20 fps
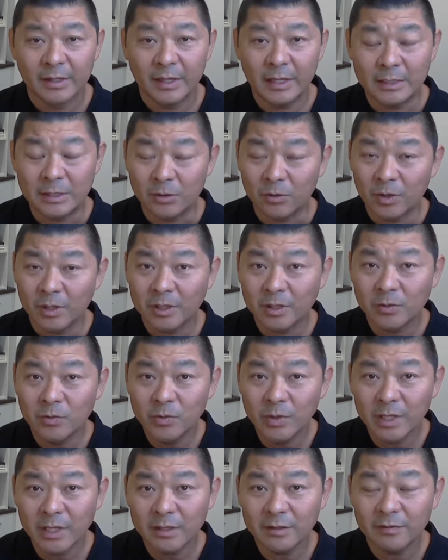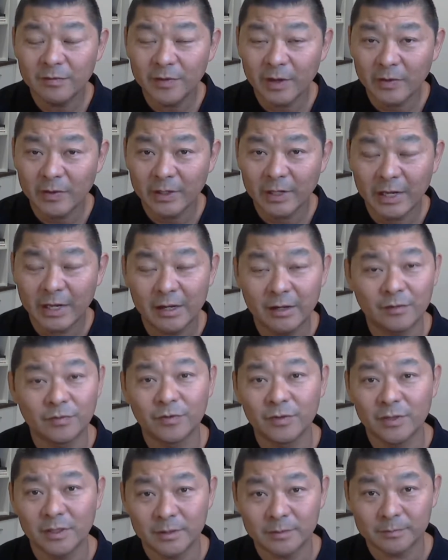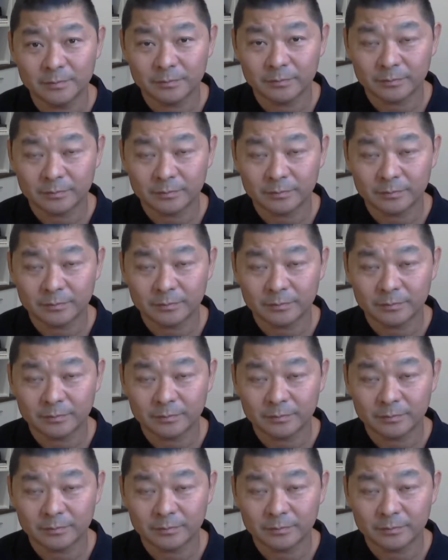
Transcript: And you gotta read very carefully